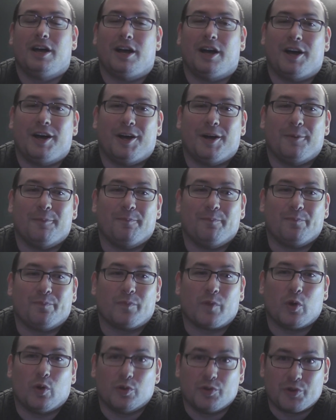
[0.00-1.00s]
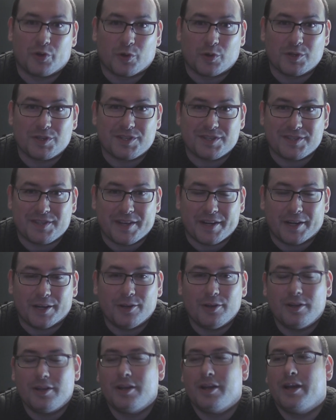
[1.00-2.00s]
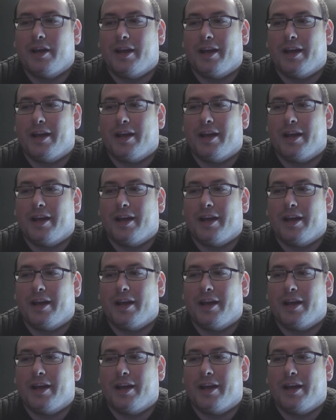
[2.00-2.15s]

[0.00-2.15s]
hold your horses there.